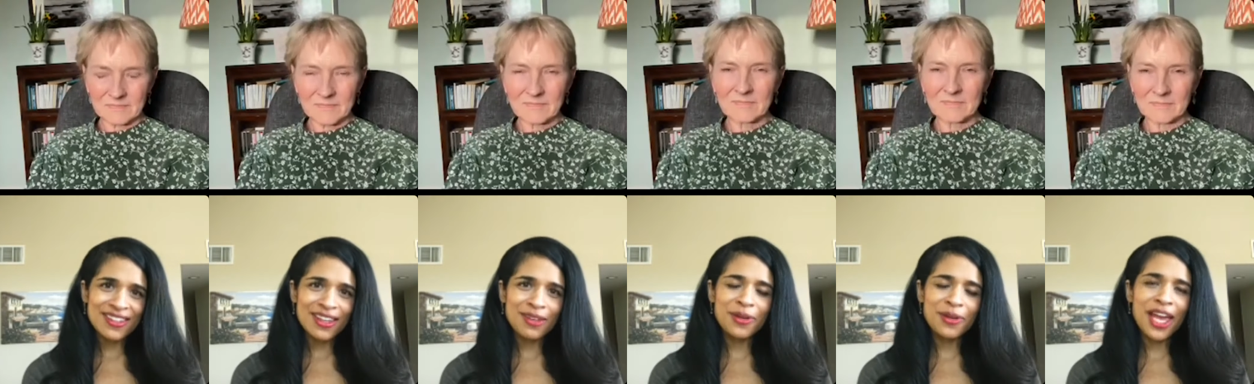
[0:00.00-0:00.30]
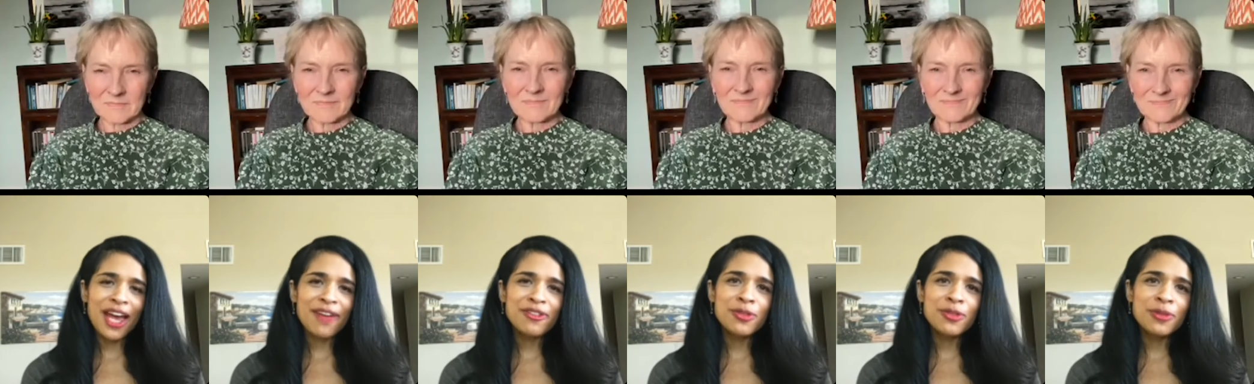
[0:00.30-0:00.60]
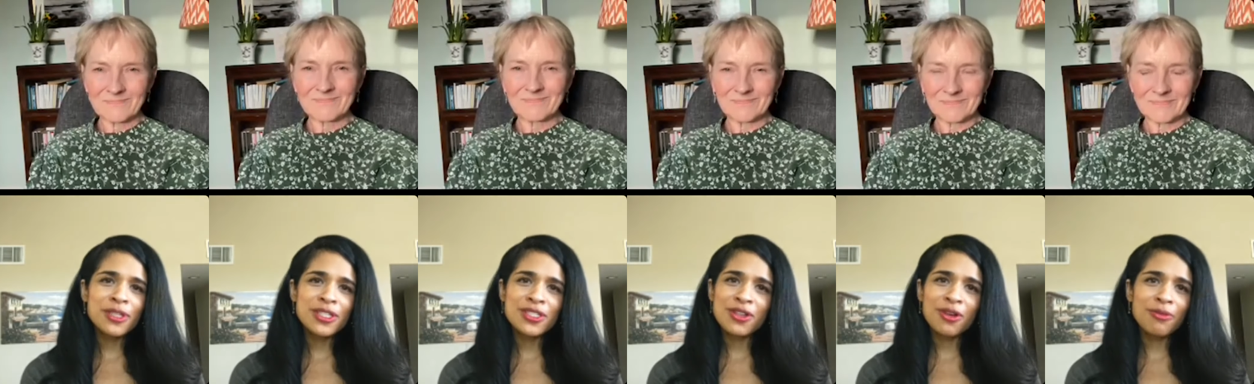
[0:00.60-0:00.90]
Speaker 1: And we have to
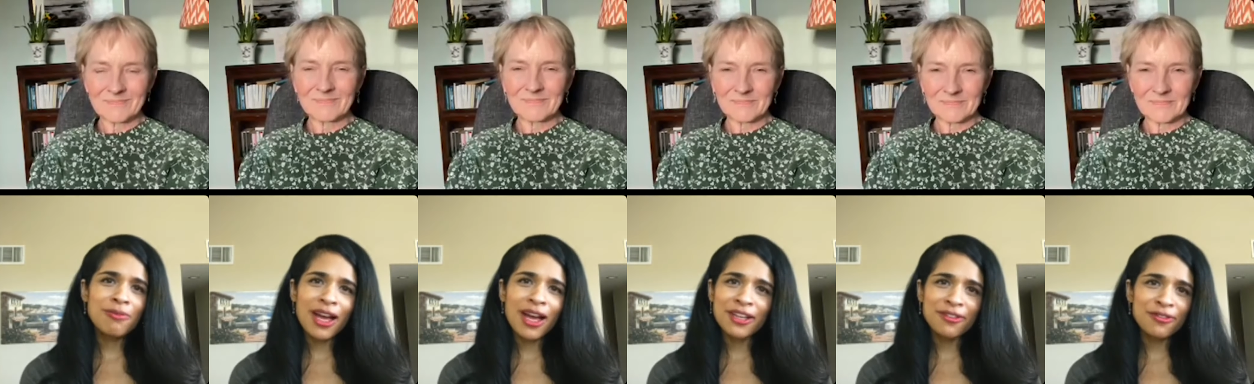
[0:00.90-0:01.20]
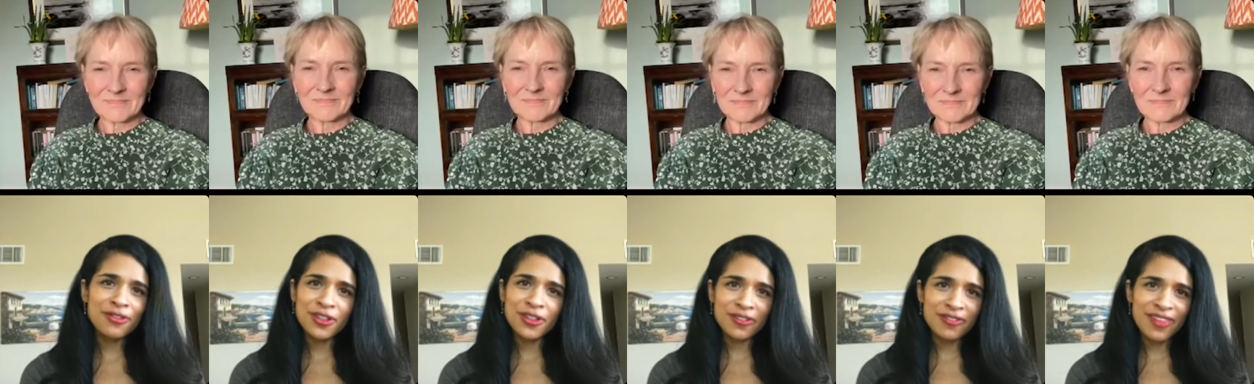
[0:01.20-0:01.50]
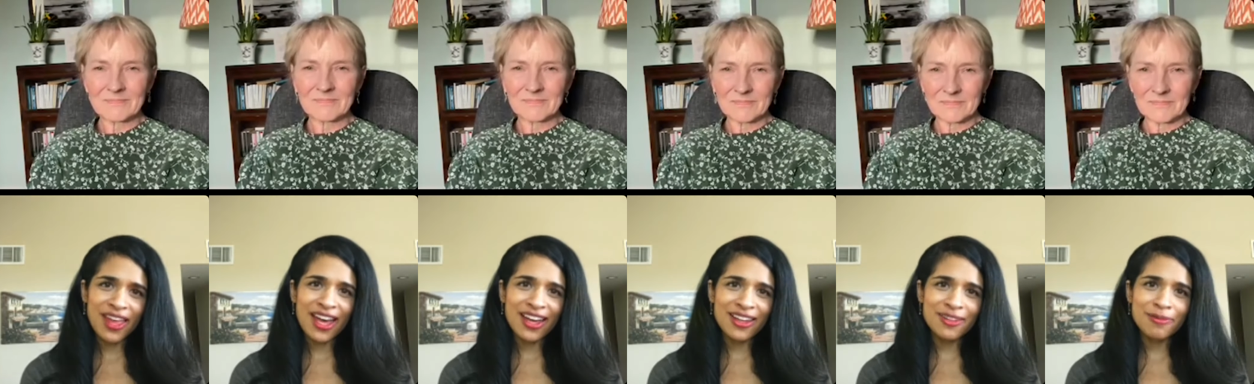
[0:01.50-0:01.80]
be so mindful of
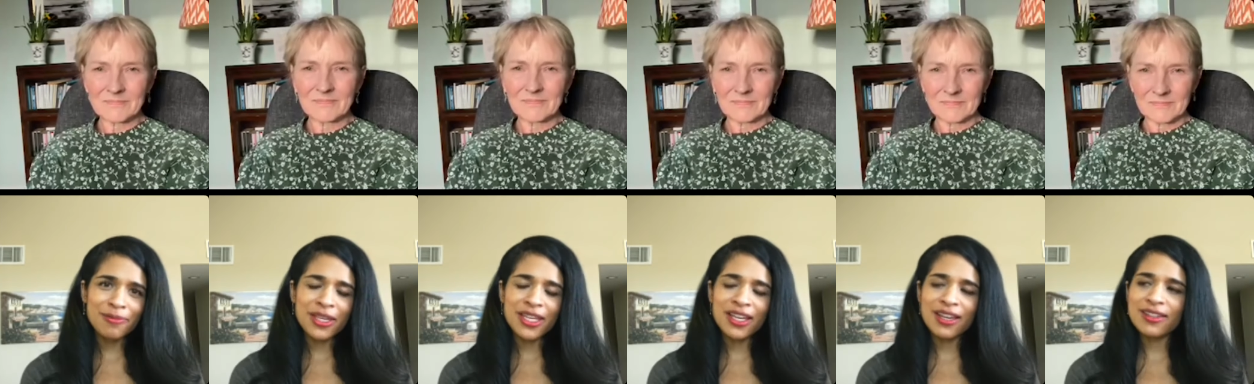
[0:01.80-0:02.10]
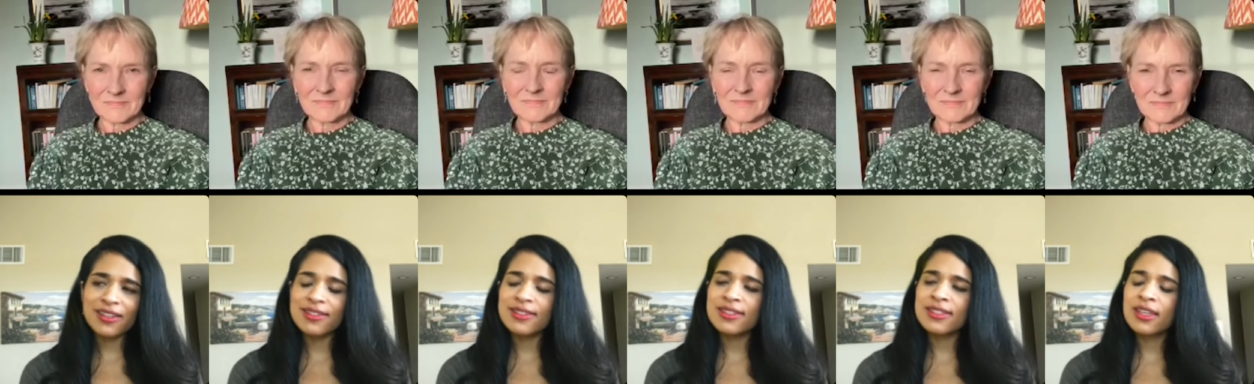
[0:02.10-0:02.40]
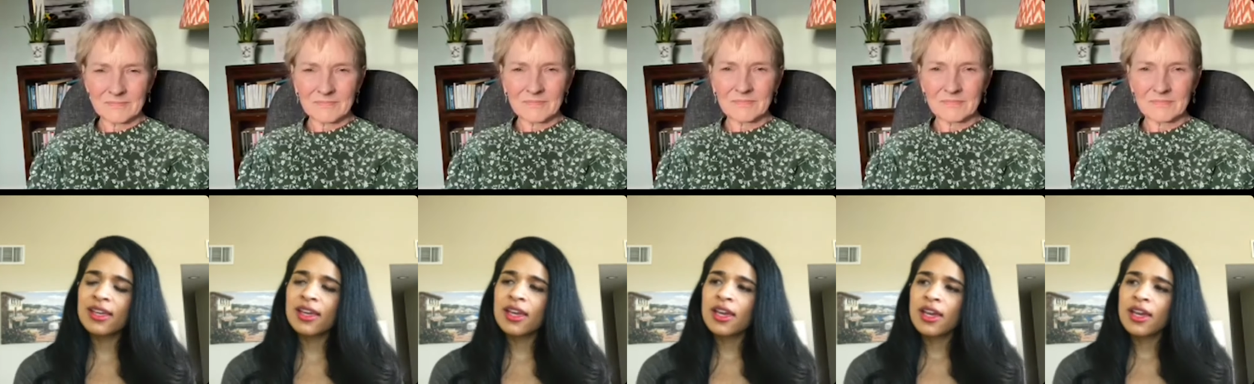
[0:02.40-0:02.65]
that, because